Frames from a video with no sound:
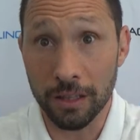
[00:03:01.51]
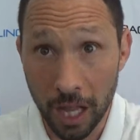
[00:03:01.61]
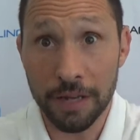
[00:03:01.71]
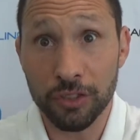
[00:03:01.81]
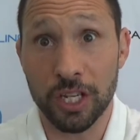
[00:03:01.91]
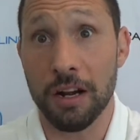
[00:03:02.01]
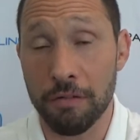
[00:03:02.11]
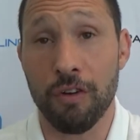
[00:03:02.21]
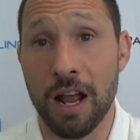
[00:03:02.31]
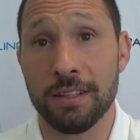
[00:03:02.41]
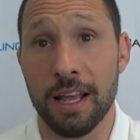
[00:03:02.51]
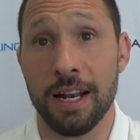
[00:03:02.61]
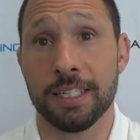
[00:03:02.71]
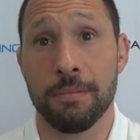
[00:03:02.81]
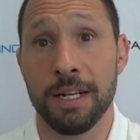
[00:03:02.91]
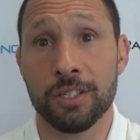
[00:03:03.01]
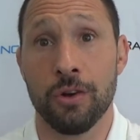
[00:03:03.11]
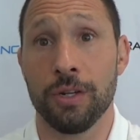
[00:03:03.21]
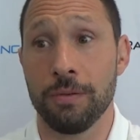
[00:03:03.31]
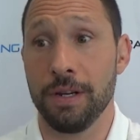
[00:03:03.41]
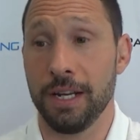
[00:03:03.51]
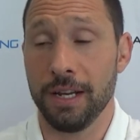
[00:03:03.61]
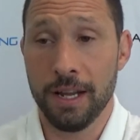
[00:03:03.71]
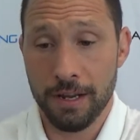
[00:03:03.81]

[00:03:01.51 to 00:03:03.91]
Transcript: life center for athletics. I mean, it's going to be,